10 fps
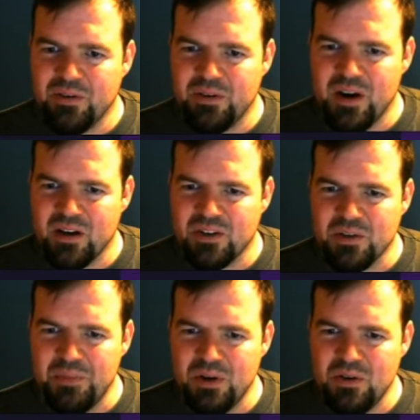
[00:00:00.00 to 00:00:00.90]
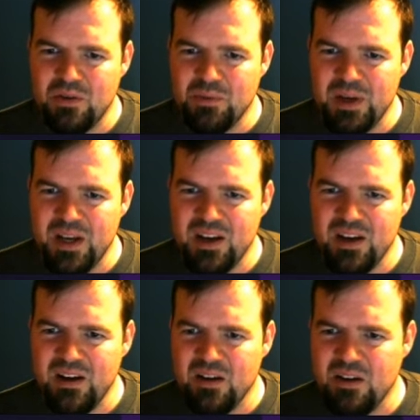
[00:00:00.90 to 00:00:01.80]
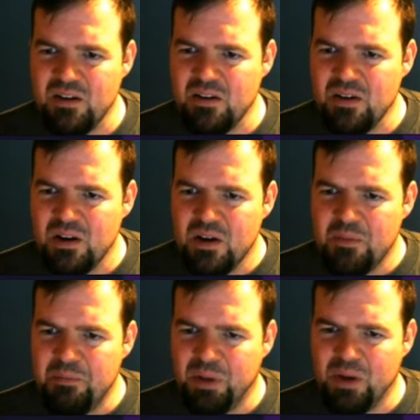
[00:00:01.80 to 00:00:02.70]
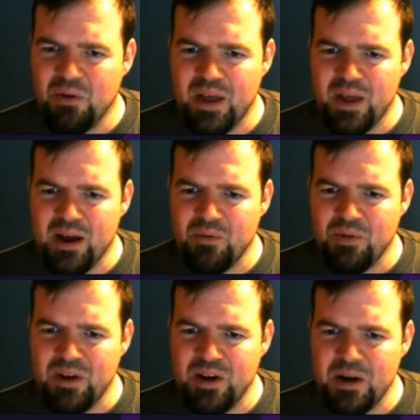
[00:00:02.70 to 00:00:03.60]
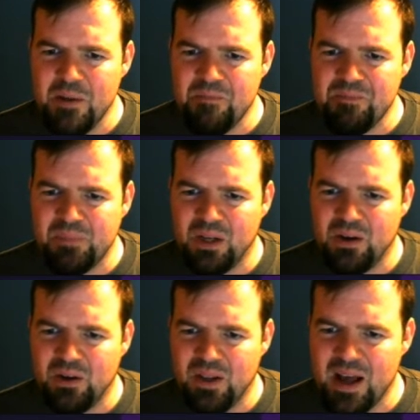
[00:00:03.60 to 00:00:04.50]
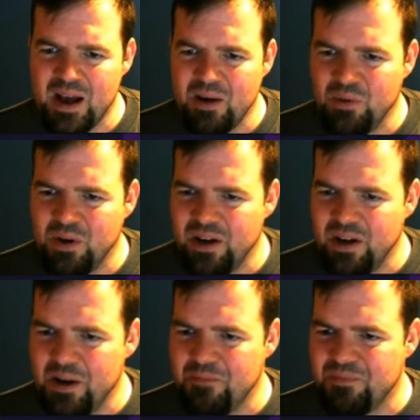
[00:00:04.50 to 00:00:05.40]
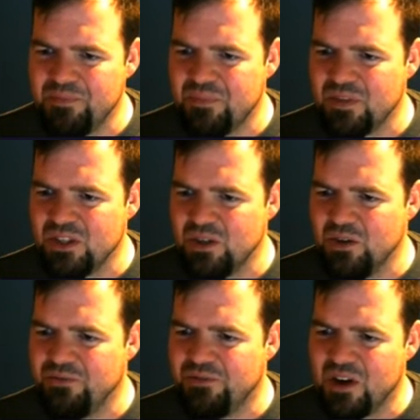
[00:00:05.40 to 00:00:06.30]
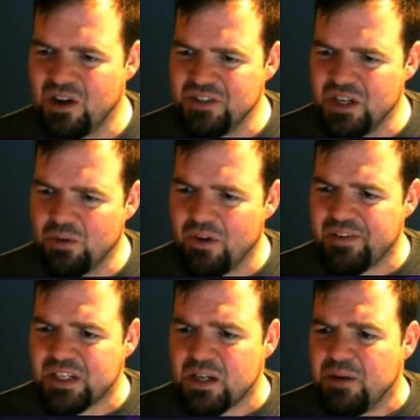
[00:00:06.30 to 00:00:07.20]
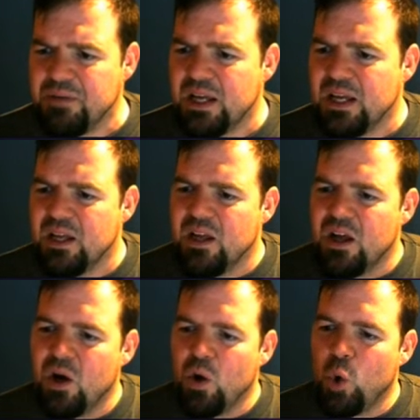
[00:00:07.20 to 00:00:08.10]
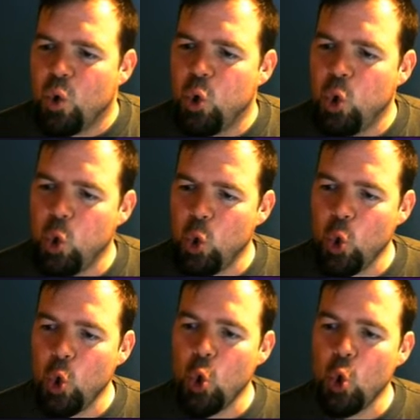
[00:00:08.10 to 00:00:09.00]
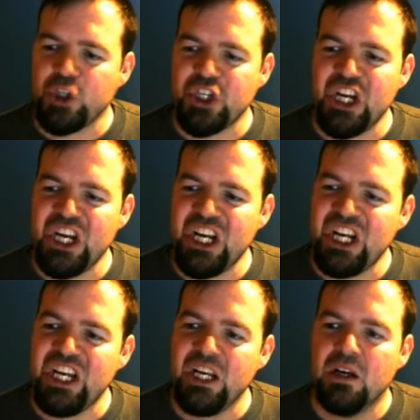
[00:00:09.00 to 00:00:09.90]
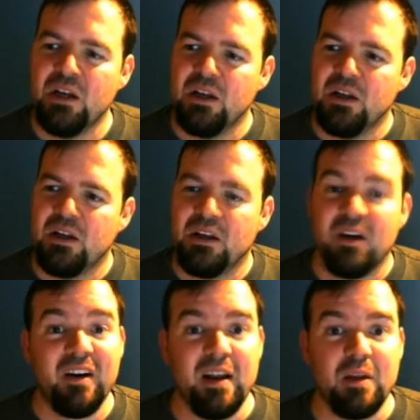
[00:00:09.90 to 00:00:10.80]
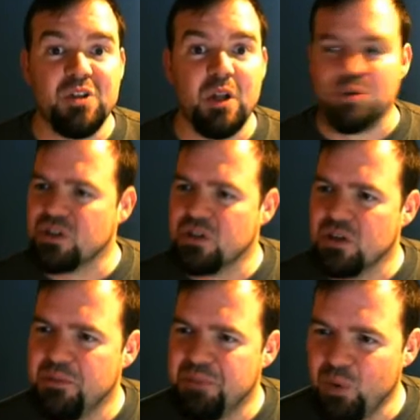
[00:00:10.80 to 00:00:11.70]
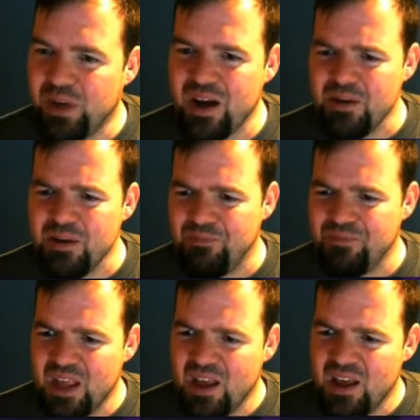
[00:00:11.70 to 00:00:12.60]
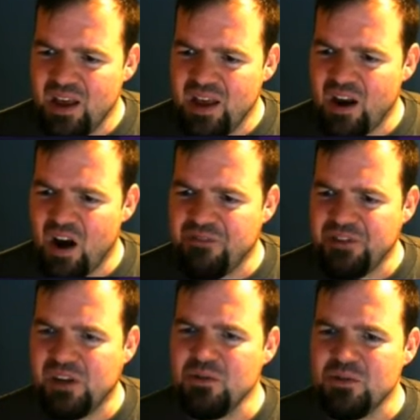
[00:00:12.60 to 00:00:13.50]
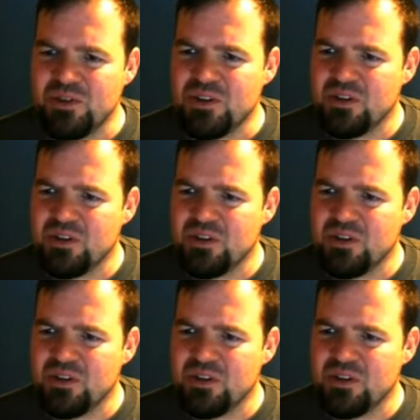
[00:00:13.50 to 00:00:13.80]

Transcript: Dr. Boom here. Blow that one up. Blow that one up. Dude falls in. Grab it out! Hoochie! Alright, that was close. But we got him. And off he goes.